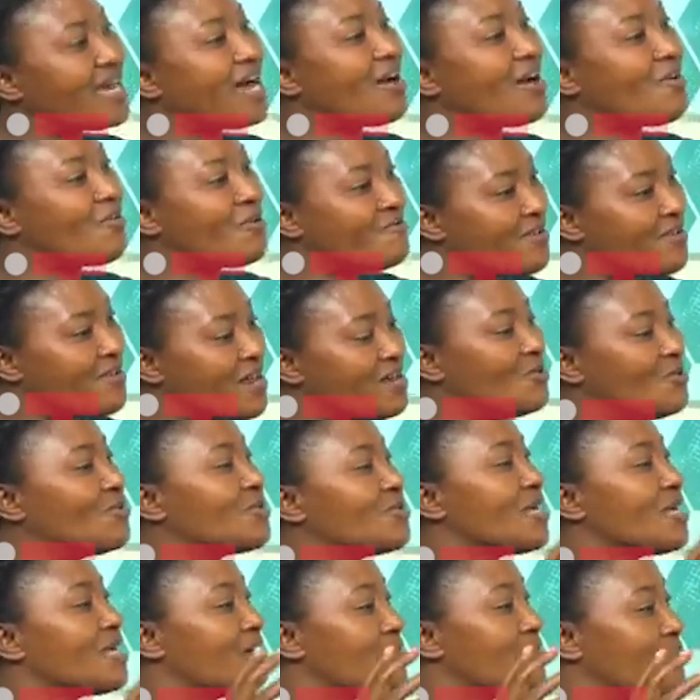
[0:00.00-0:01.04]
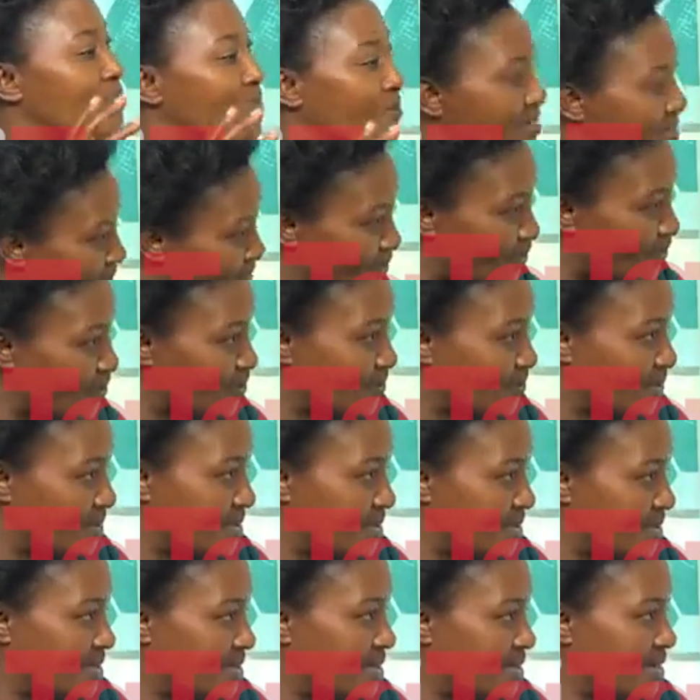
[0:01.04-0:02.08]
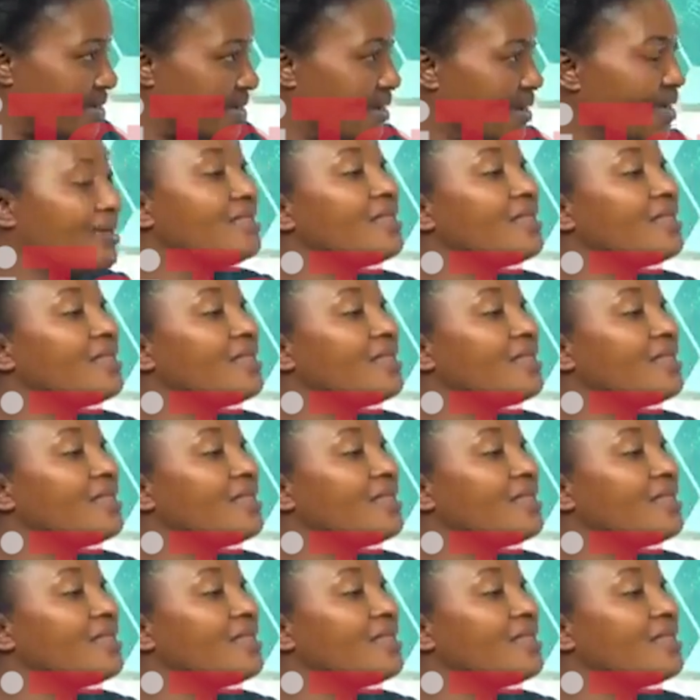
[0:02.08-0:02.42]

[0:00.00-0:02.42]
values and principles, then